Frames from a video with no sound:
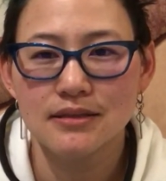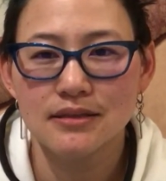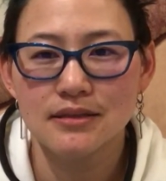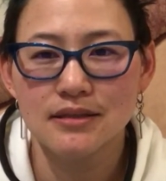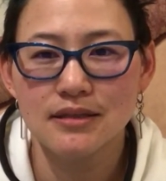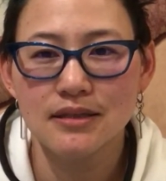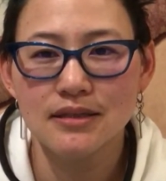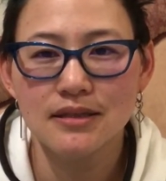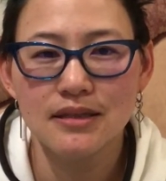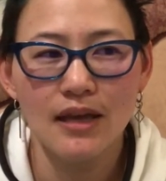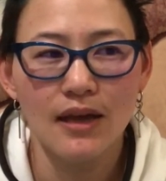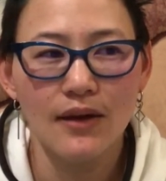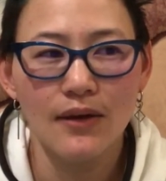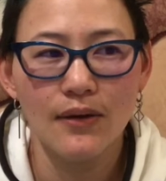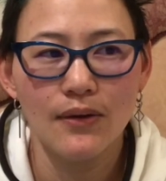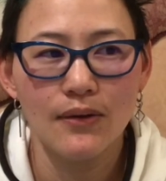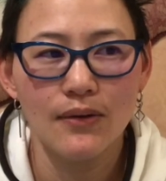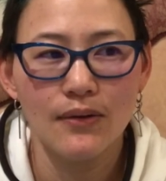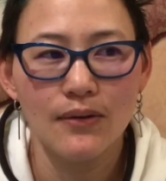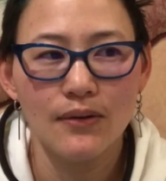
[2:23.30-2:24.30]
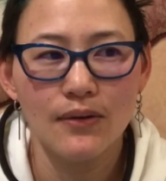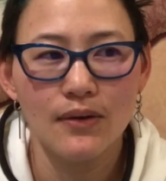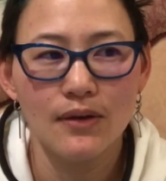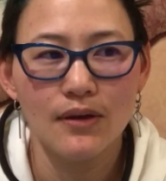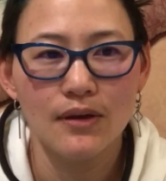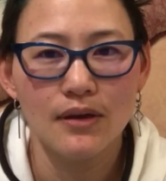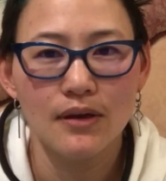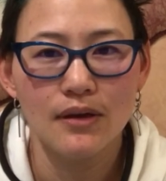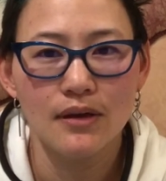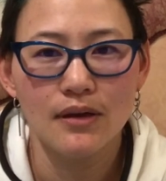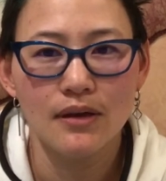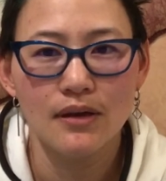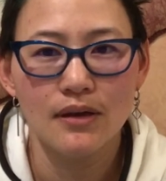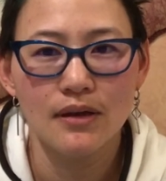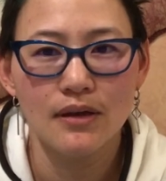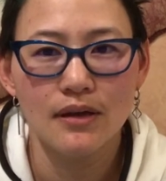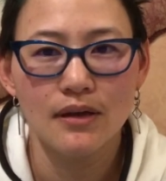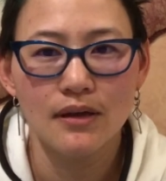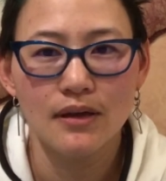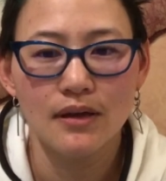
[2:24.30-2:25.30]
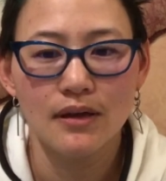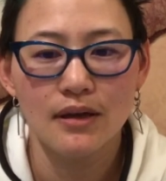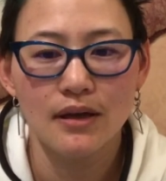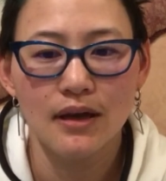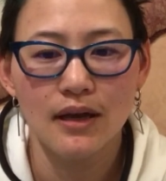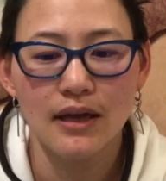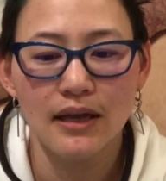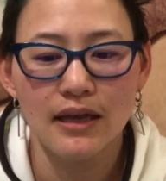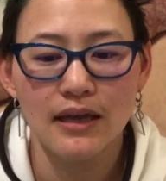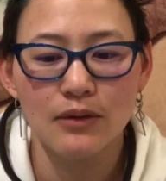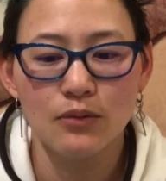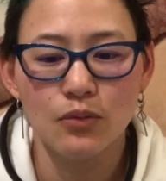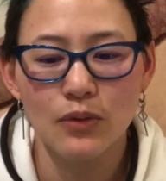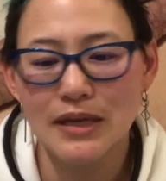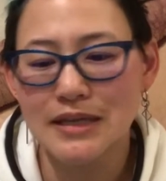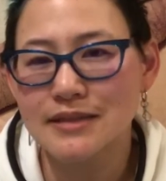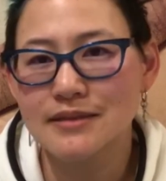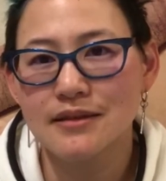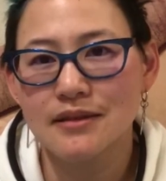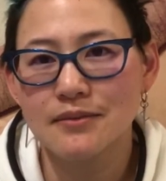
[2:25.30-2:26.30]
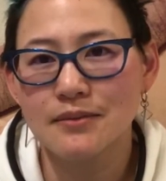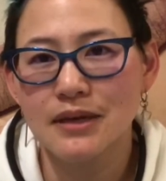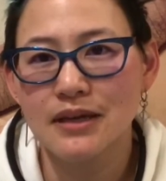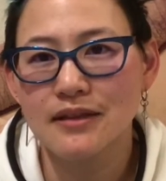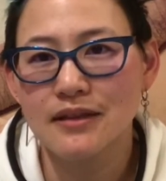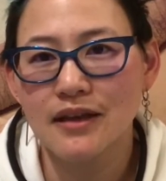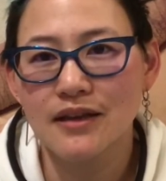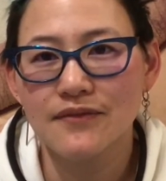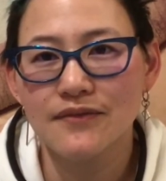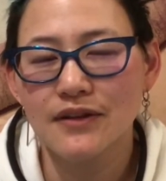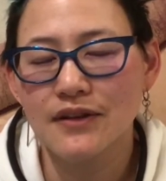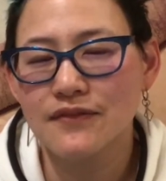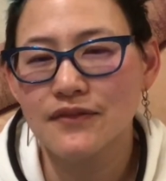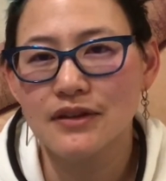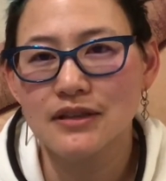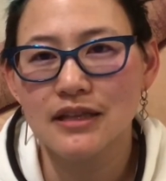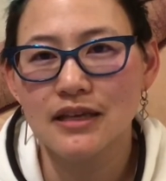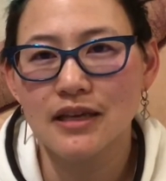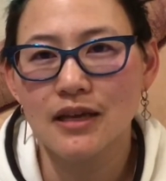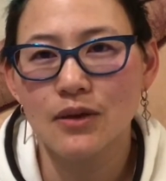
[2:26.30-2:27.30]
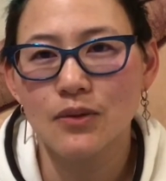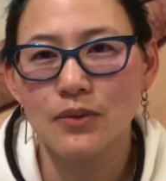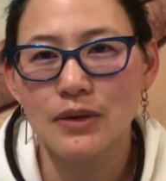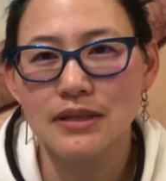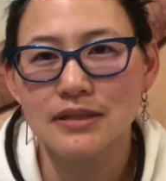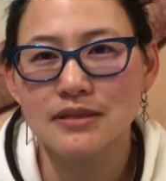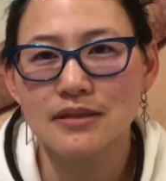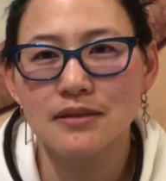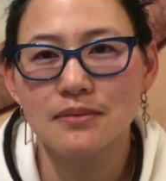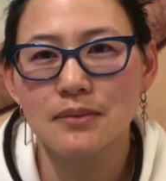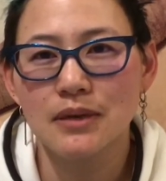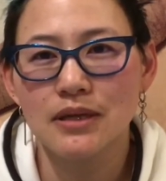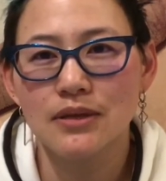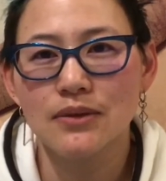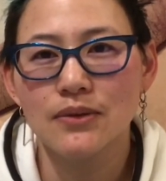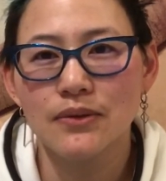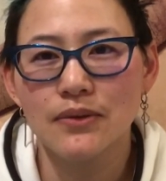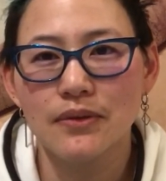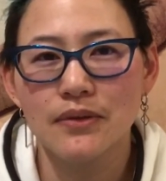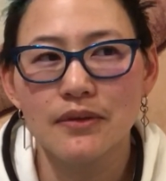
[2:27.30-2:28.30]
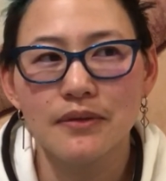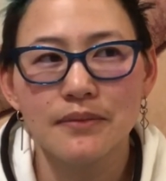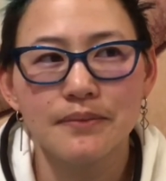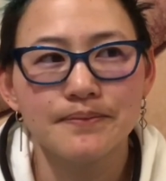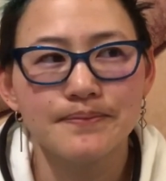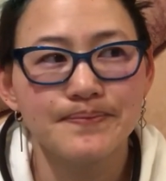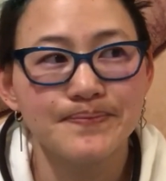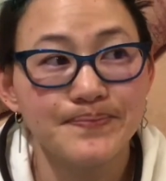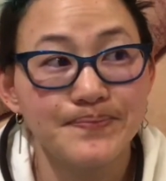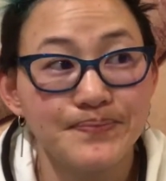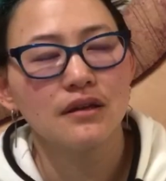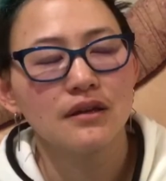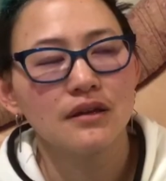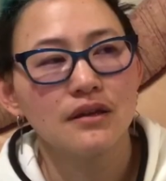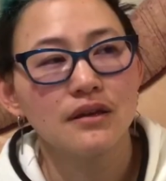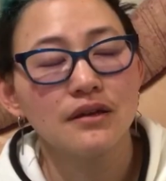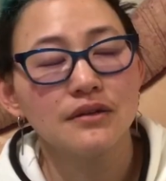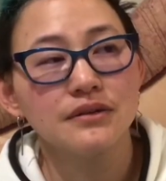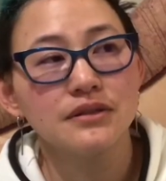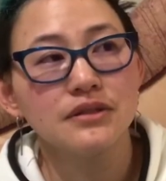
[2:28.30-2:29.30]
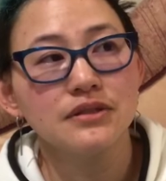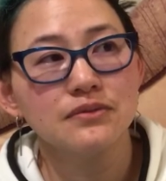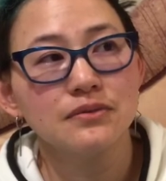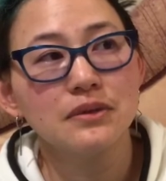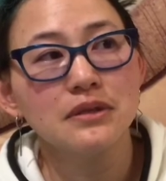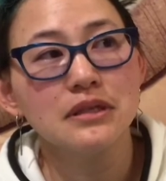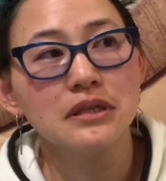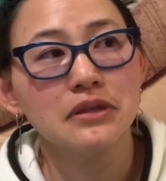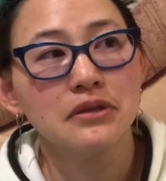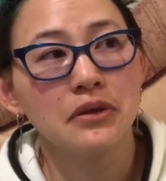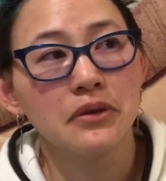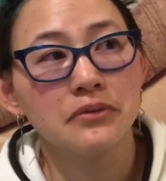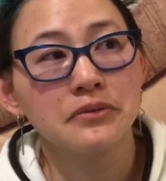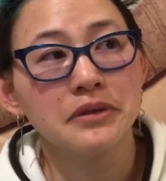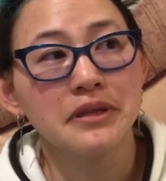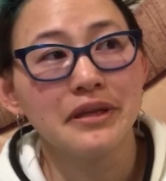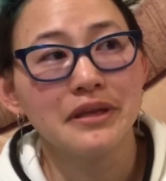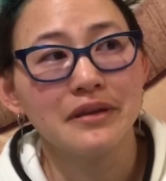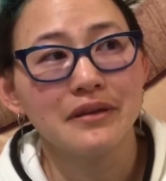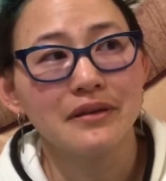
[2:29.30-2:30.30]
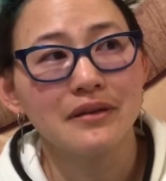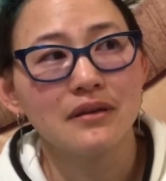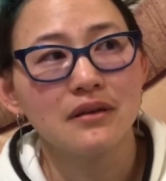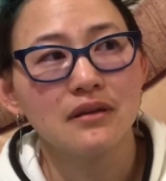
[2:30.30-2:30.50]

just how I had wasted my life. I felt like I wasted my youth. You know, it's really lonely